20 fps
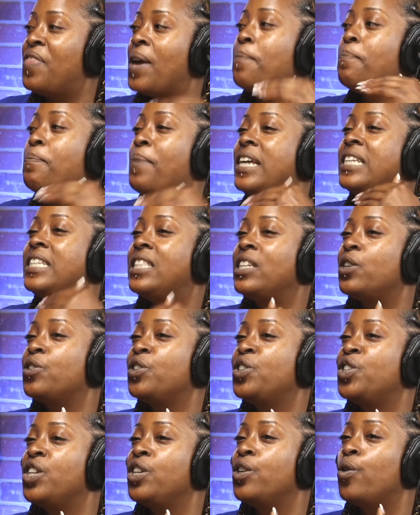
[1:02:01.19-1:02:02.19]
they base their
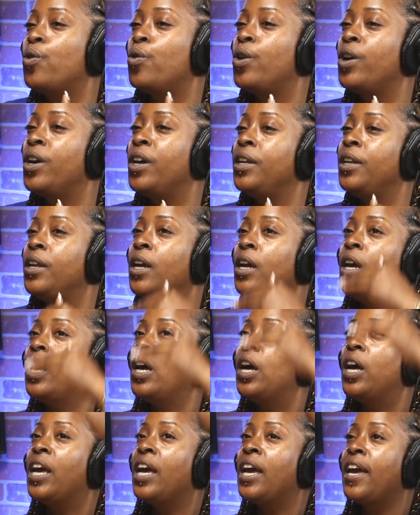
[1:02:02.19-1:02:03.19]
shit on
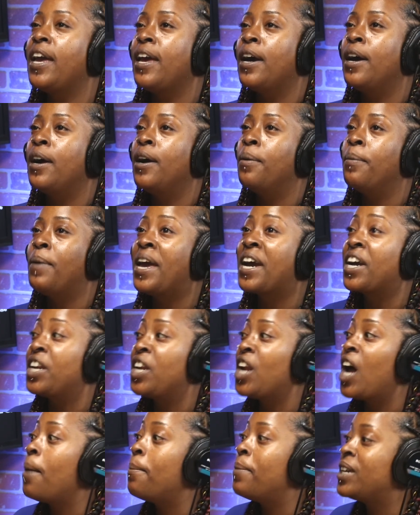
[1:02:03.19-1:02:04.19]
um,
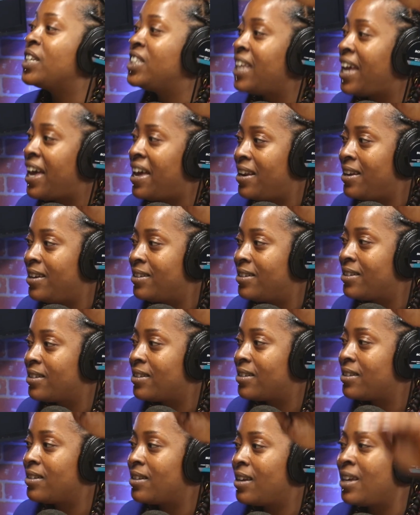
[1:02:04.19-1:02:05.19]
economic status.
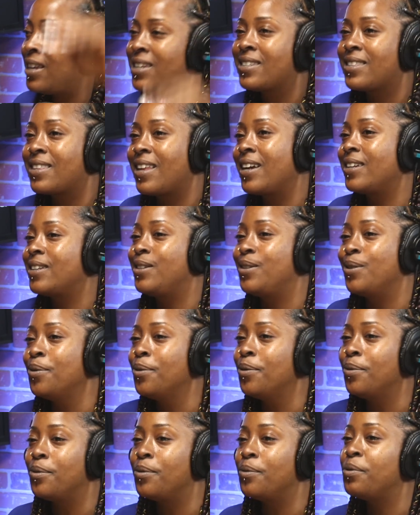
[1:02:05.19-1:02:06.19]
Right. And it's like, right.
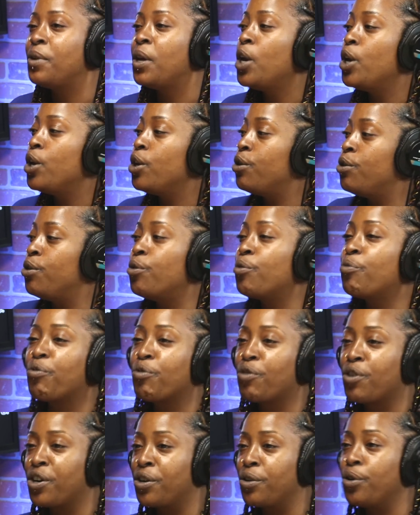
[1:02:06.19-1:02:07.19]
dude, right. you're
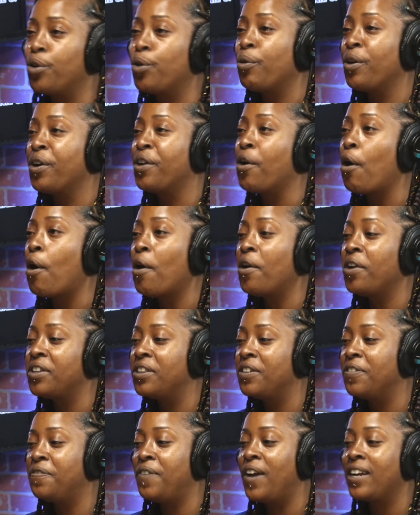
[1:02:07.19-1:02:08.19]
re- you're regarding
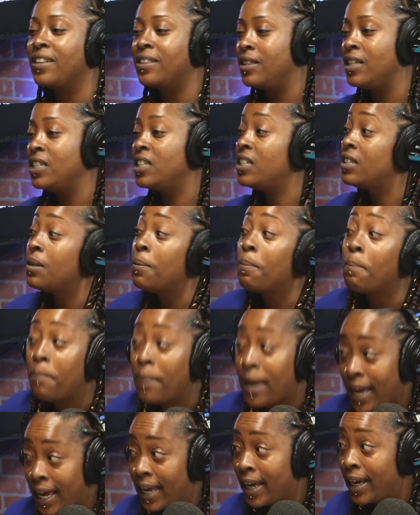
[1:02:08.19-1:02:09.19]
the fact this is a
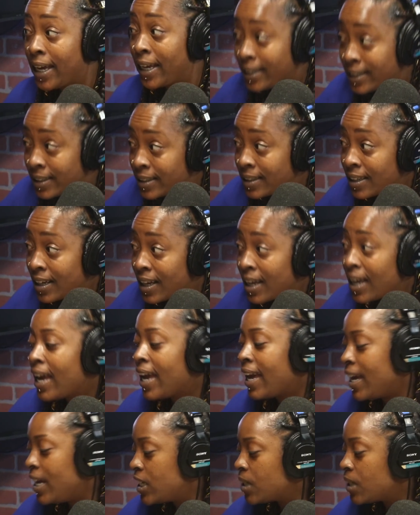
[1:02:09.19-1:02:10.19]
man, right?
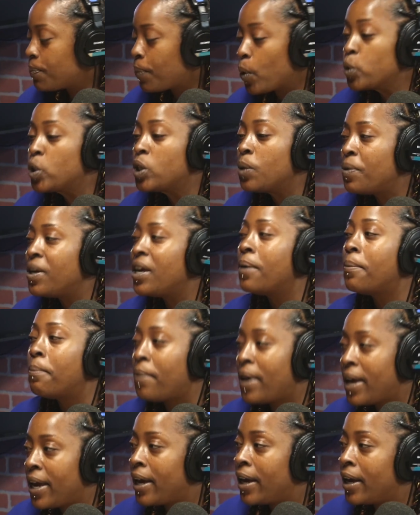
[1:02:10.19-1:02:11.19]
And he's supposed to be a
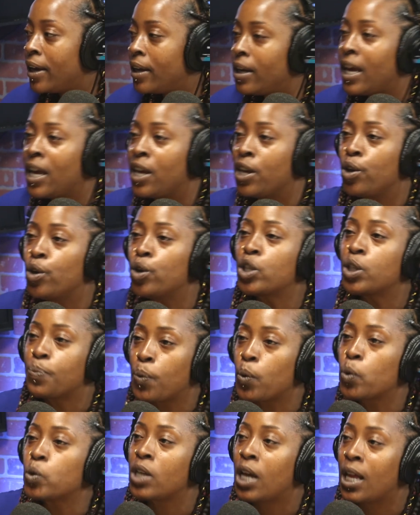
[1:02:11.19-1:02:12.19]
man, and right. you're
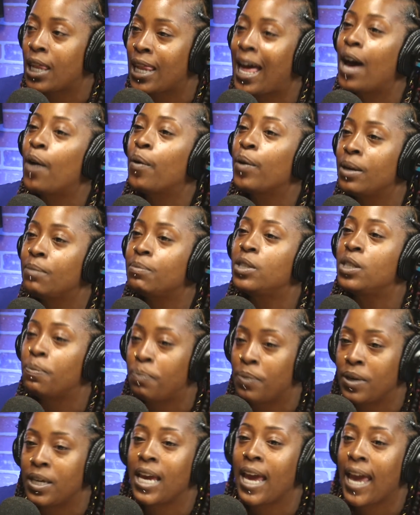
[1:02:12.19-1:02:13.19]
supposed to allow him to
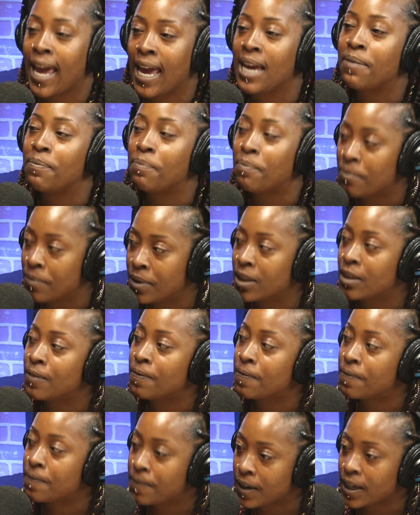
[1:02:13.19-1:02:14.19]
be a
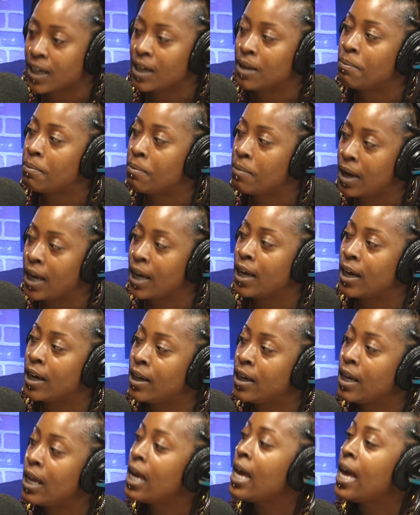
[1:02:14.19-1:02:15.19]
motherfucking
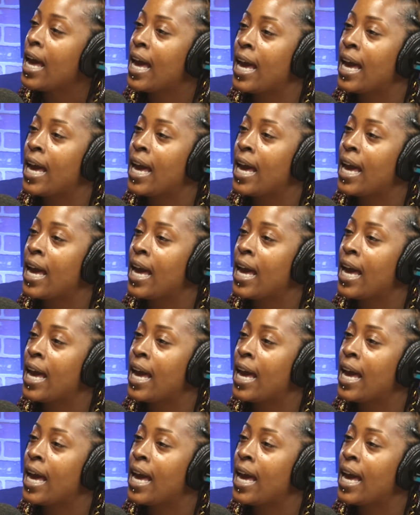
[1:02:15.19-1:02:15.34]
man, right?